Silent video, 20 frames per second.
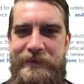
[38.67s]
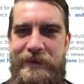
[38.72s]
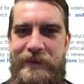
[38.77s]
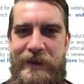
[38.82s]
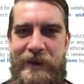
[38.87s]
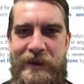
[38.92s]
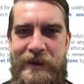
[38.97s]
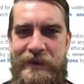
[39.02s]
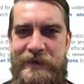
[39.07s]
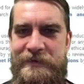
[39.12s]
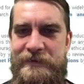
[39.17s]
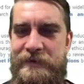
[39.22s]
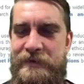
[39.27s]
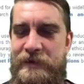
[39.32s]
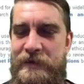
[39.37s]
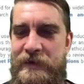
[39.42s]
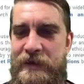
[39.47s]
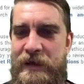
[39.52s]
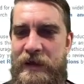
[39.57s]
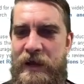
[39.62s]
And
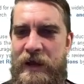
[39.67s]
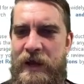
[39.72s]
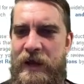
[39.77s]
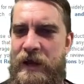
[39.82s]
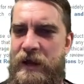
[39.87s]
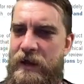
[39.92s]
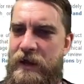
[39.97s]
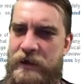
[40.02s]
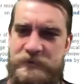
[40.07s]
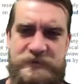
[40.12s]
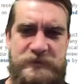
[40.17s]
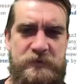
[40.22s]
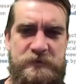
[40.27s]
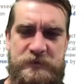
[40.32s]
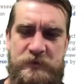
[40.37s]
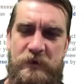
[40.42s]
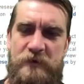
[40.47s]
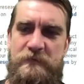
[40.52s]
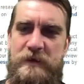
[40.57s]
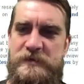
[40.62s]
so
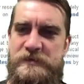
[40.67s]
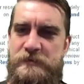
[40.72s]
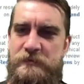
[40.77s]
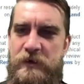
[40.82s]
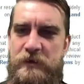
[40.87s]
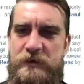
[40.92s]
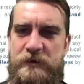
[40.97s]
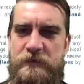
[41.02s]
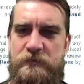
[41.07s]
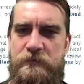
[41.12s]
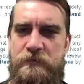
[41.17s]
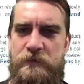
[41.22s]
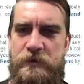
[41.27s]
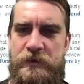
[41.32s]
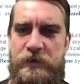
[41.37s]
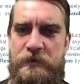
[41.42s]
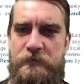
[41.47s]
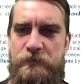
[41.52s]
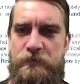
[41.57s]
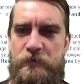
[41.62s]
I've messed around
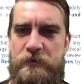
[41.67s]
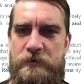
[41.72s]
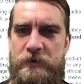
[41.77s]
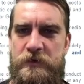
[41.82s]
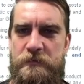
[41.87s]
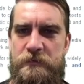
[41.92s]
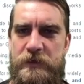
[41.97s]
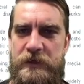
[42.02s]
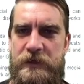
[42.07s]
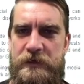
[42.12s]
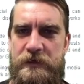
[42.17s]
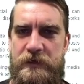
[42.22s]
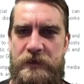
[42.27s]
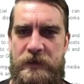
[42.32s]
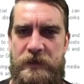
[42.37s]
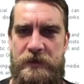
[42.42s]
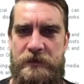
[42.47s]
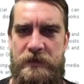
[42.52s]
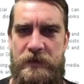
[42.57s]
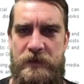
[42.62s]
with it for a little bit
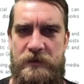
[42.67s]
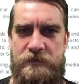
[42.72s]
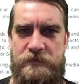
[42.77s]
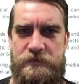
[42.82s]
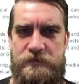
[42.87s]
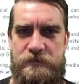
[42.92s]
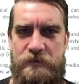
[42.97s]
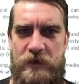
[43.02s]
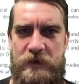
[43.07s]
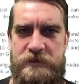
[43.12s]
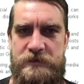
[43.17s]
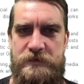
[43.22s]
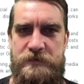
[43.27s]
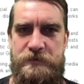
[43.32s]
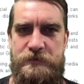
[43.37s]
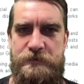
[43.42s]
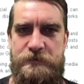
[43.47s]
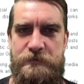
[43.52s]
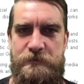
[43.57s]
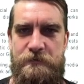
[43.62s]
and tried
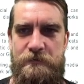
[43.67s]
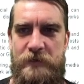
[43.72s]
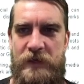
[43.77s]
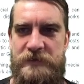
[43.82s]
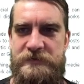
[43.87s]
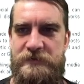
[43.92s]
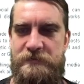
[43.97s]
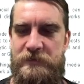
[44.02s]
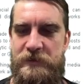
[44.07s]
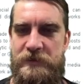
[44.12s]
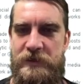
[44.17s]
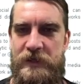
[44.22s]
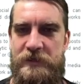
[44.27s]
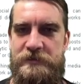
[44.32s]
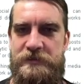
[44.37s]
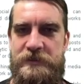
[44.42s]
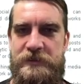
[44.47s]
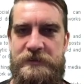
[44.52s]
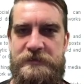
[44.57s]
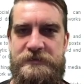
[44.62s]
to make some
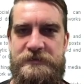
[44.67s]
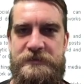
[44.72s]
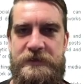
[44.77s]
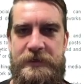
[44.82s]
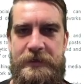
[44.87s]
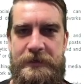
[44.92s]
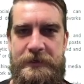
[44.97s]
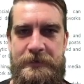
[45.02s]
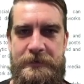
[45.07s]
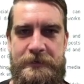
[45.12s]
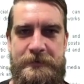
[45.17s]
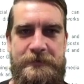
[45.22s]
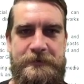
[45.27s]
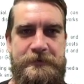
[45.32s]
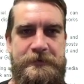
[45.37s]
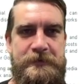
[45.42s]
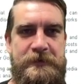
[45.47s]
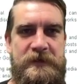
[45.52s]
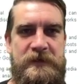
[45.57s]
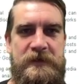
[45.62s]
connections and
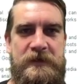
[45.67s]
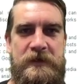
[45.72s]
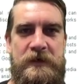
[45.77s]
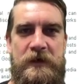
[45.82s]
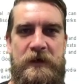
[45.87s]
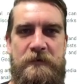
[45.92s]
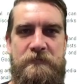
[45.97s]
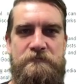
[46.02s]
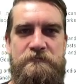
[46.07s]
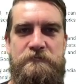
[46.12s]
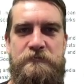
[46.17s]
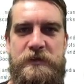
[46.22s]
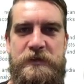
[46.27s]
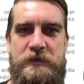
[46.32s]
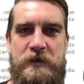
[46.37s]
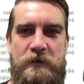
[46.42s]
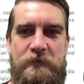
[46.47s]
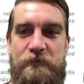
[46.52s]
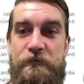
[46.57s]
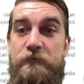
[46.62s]

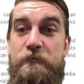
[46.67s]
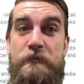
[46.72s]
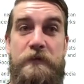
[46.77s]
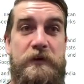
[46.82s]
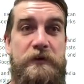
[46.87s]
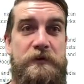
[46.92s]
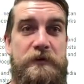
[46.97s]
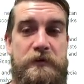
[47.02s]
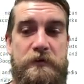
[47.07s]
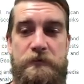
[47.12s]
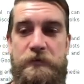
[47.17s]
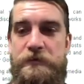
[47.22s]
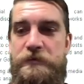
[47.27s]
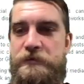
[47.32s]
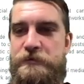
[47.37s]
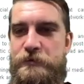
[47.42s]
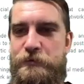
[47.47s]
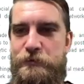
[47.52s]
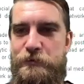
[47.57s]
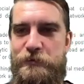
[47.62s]
become familiar with
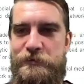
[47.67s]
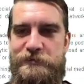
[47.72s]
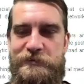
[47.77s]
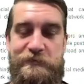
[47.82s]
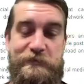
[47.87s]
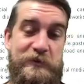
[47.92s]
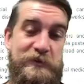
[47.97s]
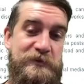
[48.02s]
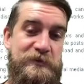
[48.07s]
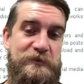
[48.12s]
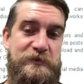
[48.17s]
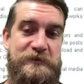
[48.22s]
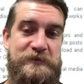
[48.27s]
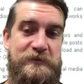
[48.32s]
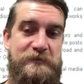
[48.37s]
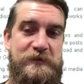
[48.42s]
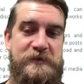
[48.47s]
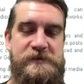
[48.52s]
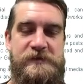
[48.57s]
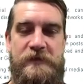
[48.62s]
the tool. So I'm going to show you
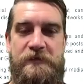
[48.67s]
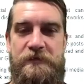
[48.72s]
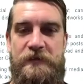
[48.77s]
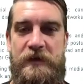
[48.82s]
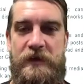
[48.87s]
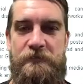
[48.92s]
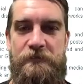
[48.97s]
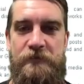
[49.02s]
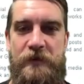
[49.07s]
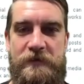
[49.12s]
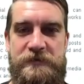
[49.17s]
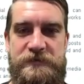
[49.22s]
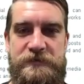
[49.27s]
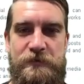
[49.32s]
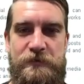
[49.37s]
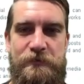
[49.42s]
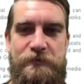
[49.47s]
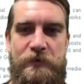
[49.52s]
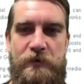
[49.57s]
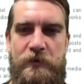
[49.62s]
some of the stuff that I've found
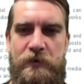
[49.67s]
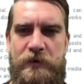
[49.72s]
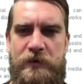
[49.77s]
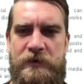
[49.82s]
so far.